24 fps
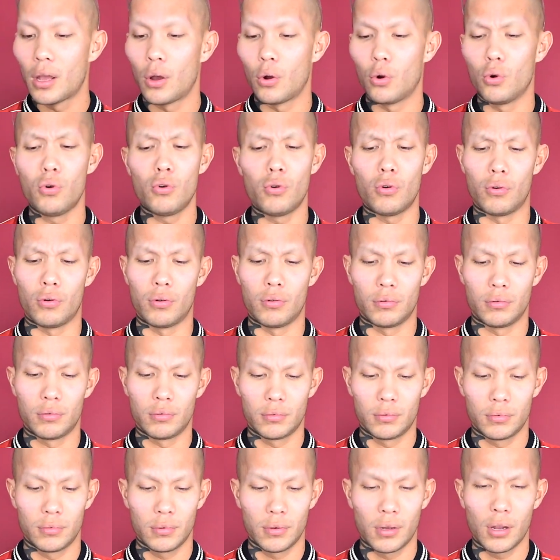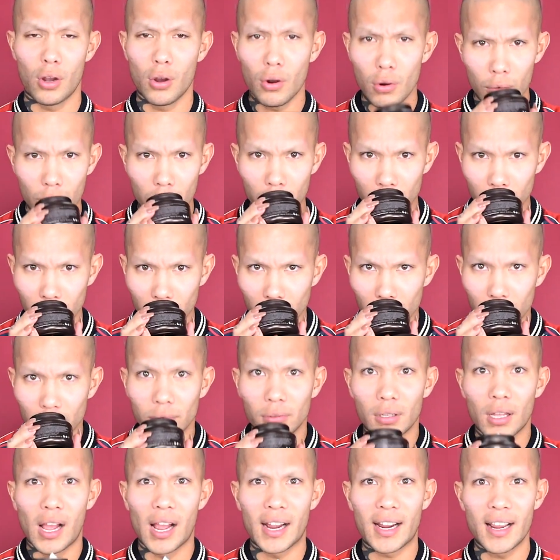Ooh, ooh,
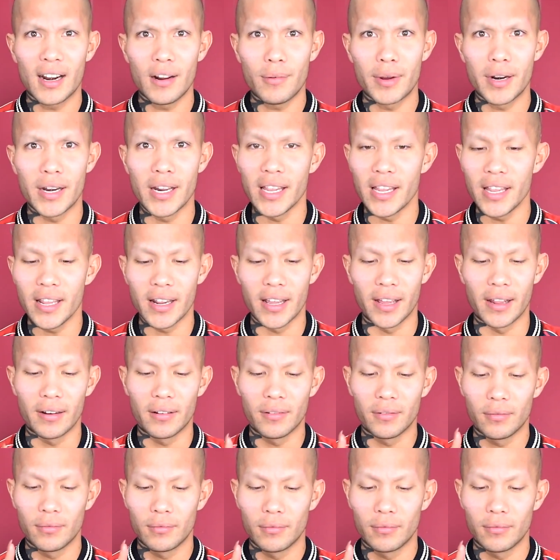I kinda wanna eat it.